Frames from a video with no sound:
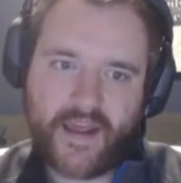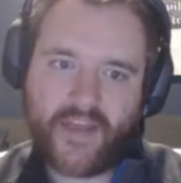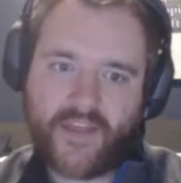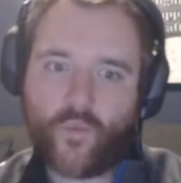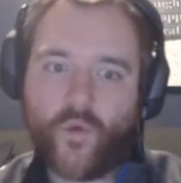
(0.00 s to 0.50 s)

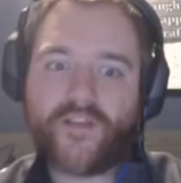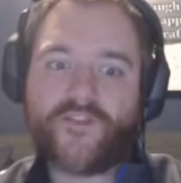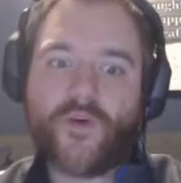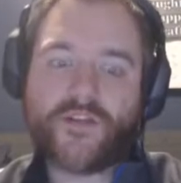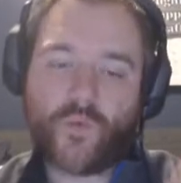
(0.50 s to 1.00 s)
And then what it's
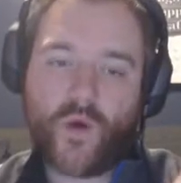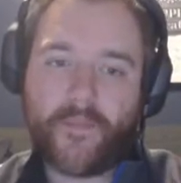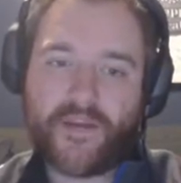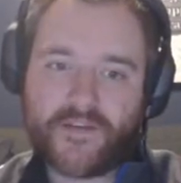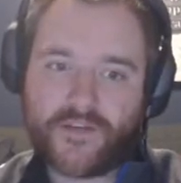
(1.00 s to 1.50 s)
going to want
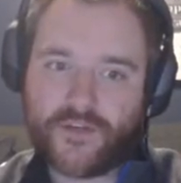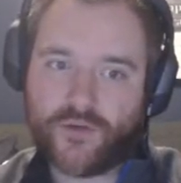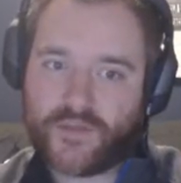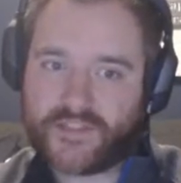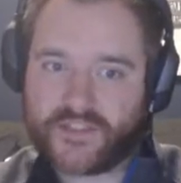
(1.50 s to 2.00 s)
me to
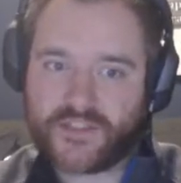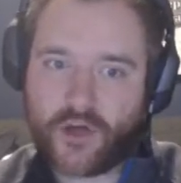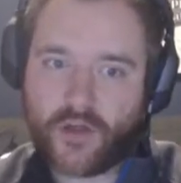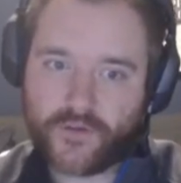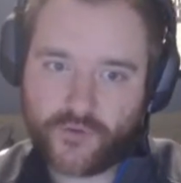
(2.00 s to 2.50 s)
do is
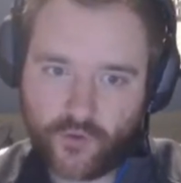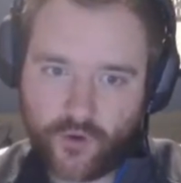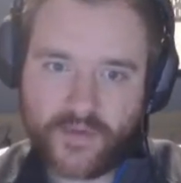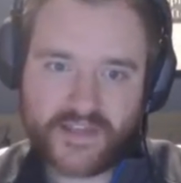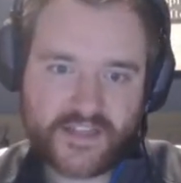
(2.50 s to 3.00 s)
install the
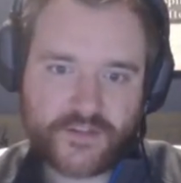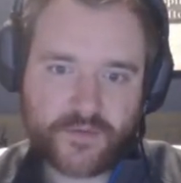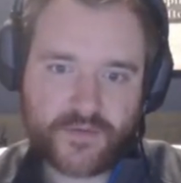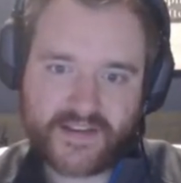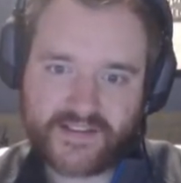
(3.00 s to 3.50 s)
Chrome
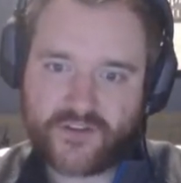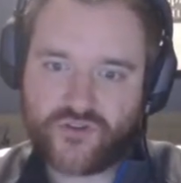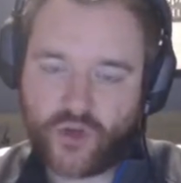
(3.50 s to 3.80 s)
extension because I